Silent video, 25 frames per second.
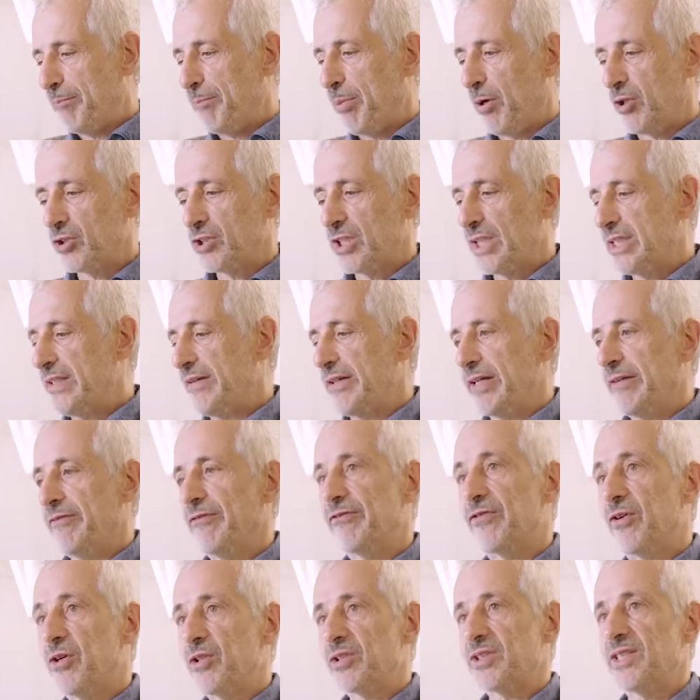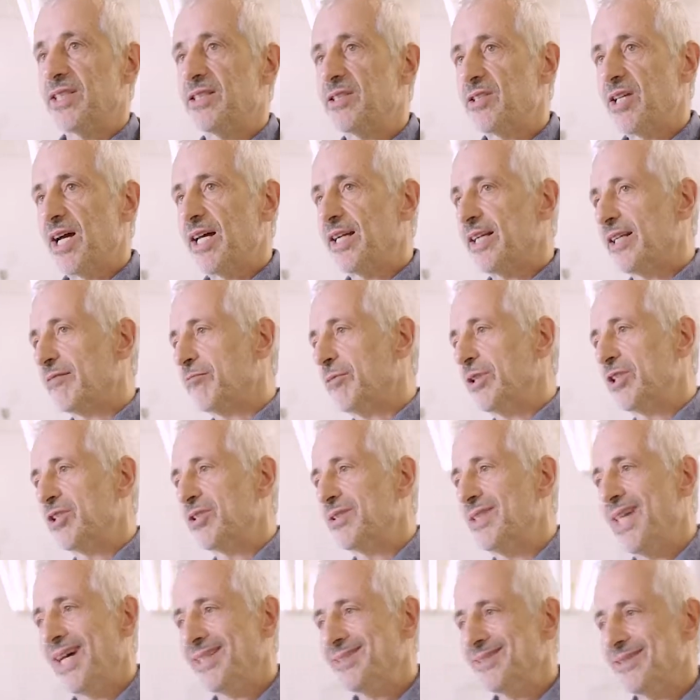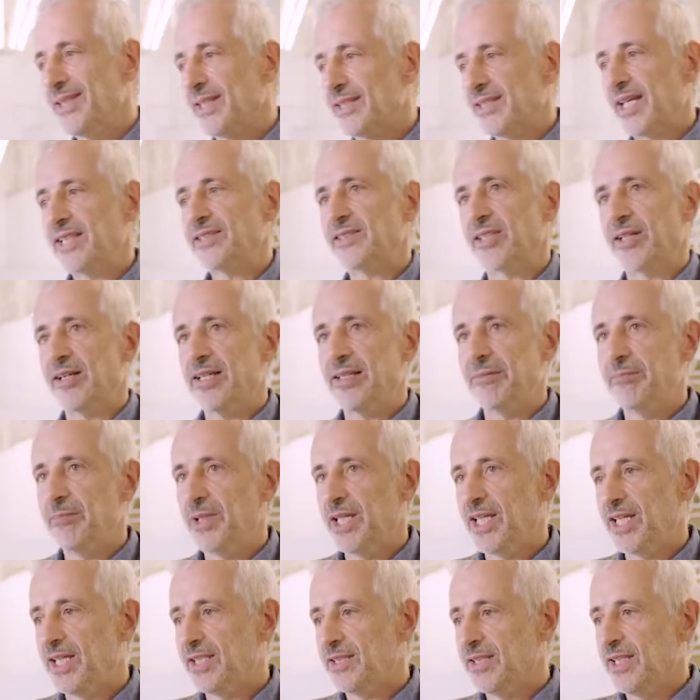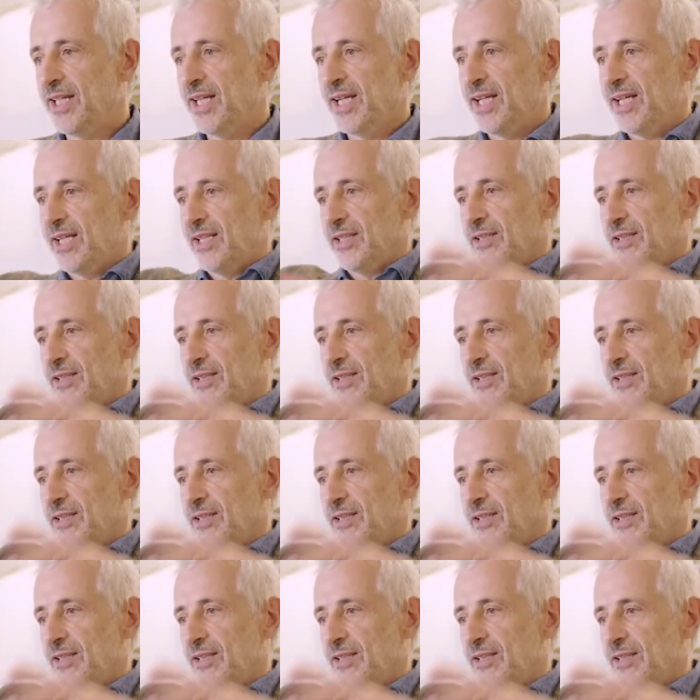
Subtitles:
positively reinforce each other, which doesn't necessarily mean